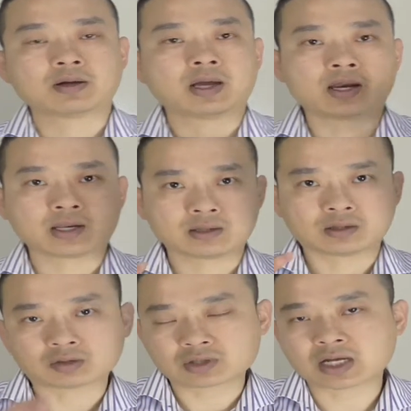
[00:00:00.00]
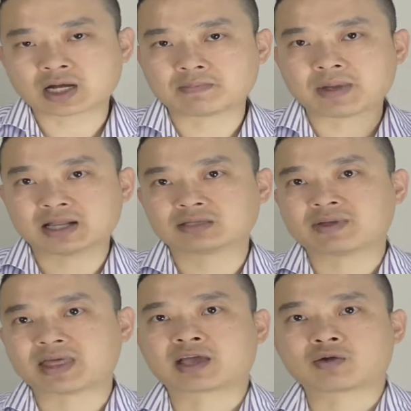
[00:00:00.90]
in Dr. Tan Balance
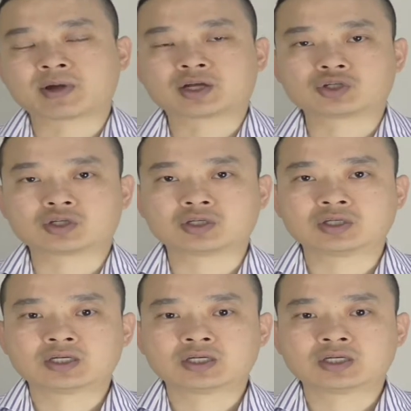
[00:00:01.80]
Method Acupuncture,